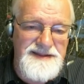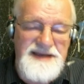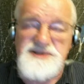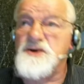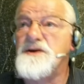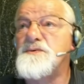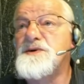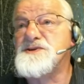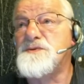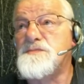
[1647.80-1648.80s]
that's called a
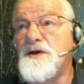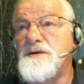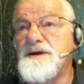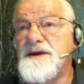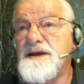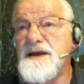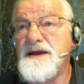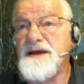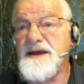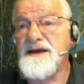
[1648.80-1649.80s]
whistleblower.
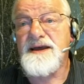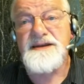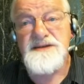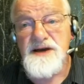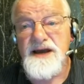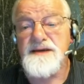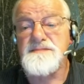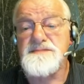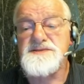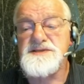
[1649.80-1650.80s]
At
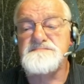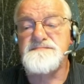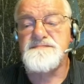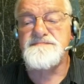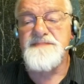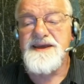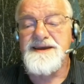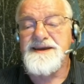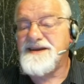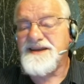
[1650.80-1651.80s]
times,
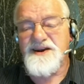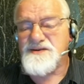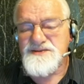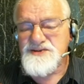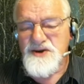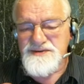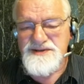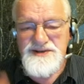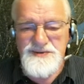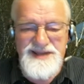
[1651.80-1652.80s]
you know,
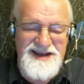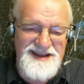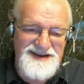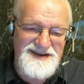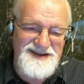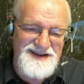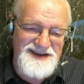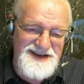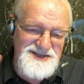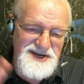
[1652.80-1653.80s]
don't do that
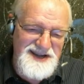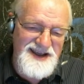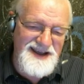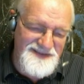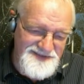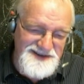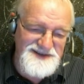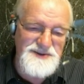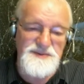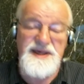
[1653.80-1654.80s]
unless you have
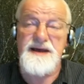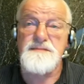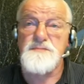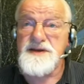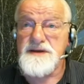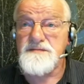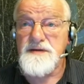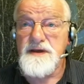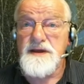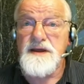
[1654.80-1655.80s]
to do that. But if
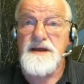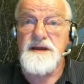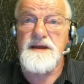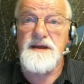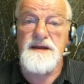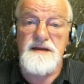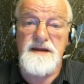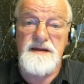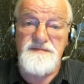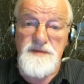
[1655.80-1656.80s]

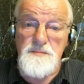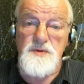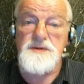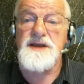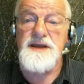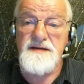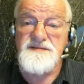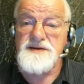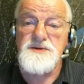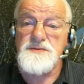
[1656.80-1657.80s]
if you morally
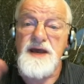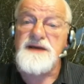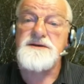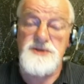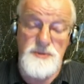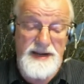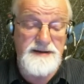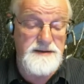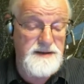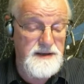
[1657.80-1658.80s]
have to do that, do it.